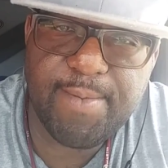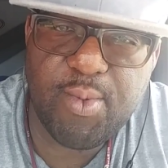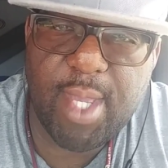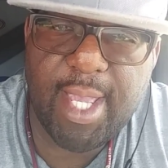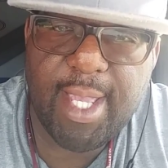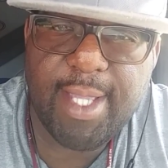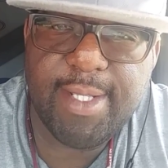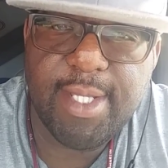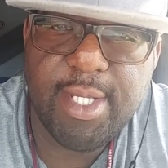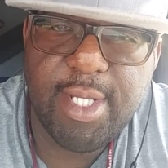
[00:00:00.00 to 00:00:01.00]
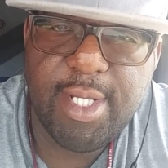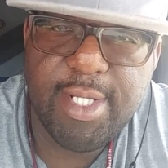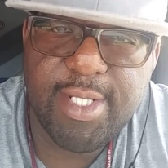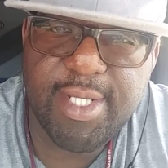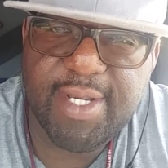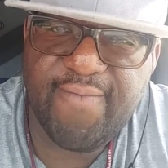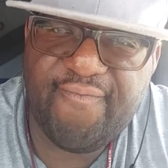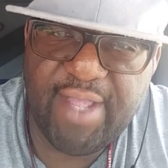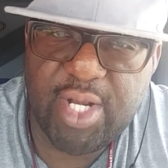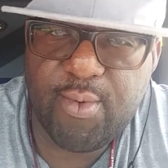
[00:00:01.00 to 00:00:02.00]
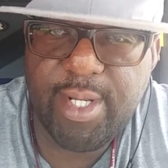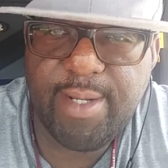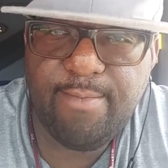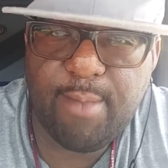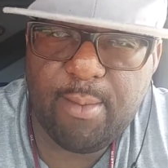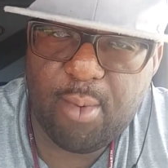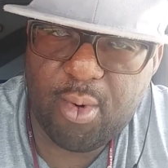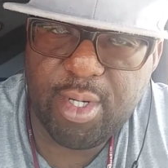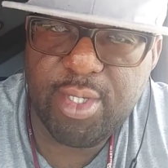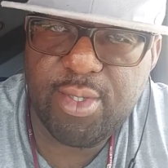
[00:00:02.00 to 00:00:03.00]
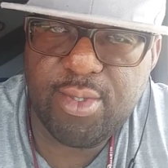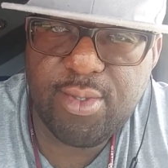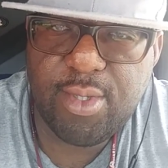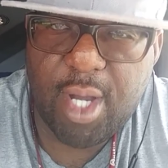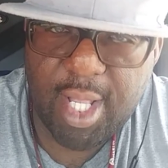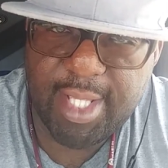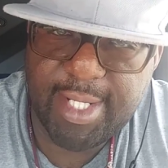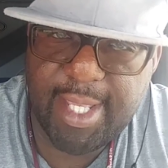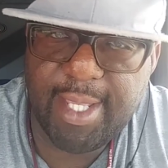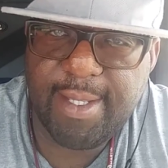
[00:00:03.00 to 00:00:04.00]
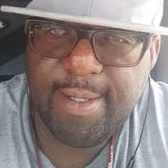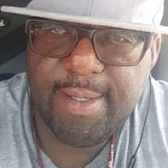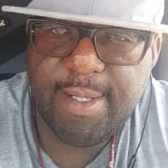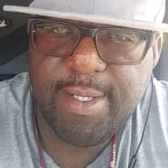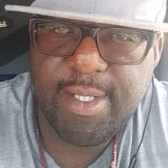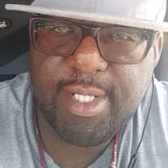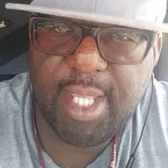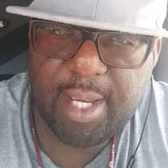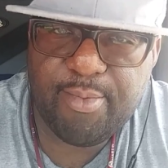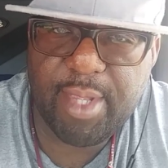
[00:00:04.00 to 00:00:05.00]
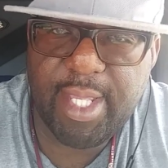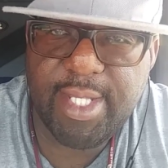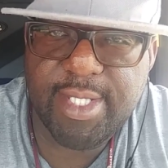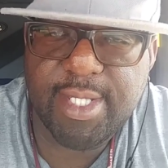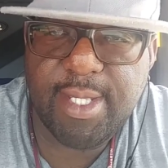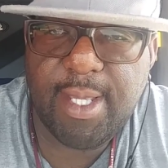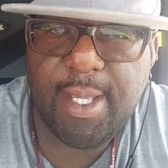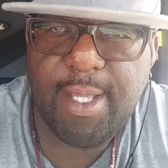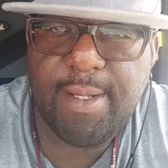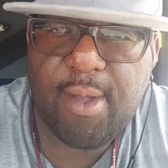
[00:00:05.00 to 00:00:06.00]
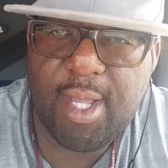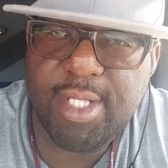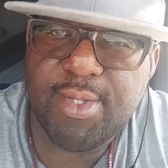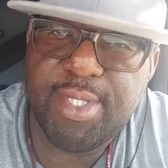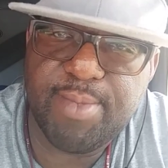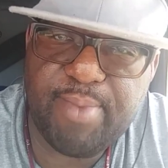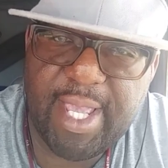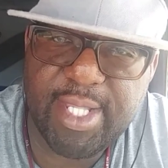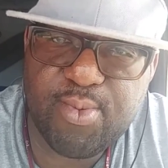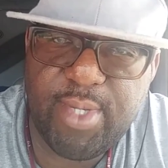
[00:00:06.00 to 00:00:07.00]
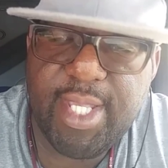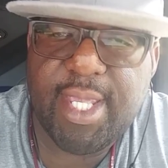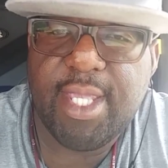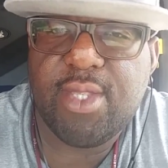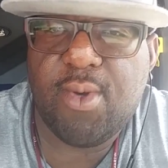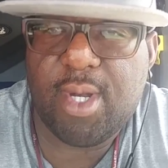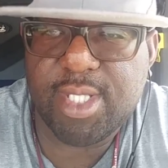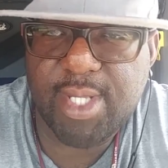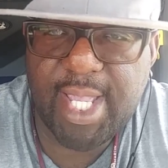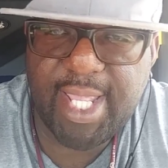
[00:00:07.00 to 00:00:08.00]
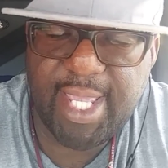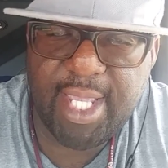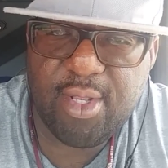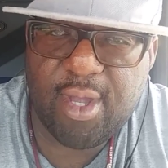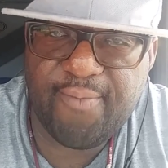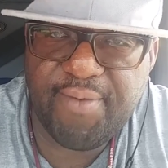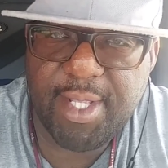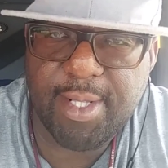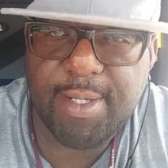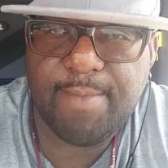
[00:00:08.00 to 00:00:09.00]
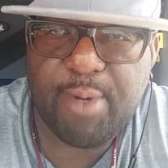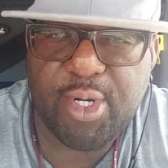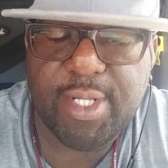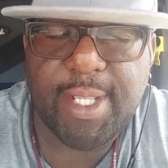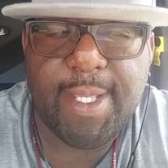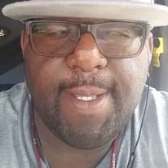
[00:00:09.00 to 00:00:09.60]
You had the Confederate Memorial Holiday take place. And also this past weekend, you also had Adolf Hitler's birthday.